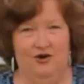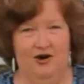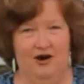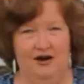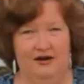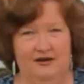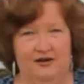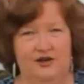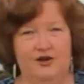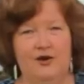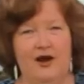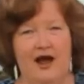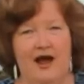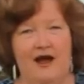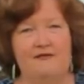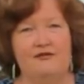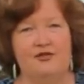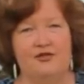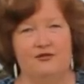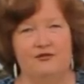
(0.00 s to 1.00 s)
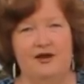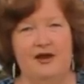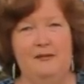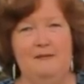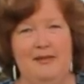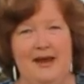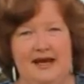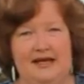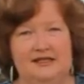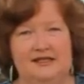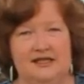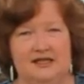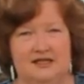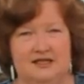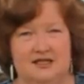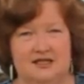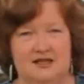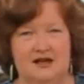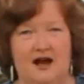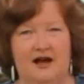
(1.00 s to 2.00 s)
garden, you have 3 basic
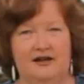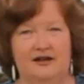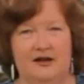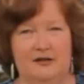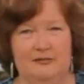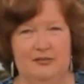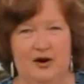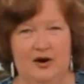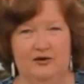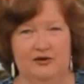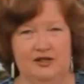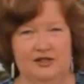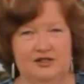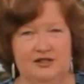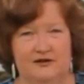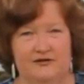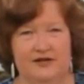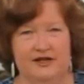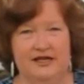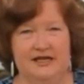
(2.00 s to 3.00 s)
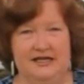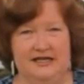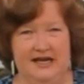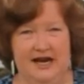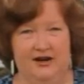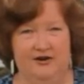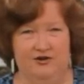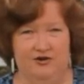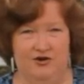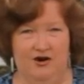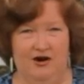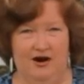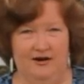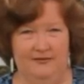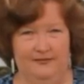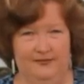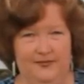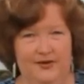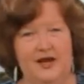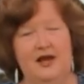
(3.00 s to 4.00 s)
design components of a container
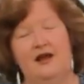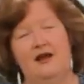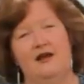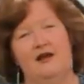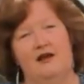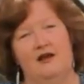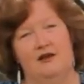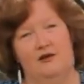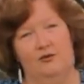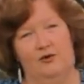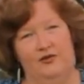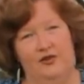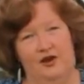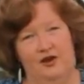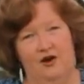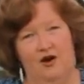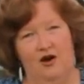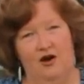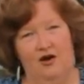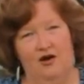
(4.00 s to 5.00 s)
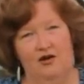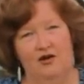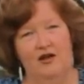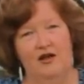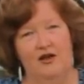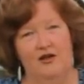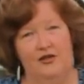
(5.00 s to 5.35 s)
garden. What they call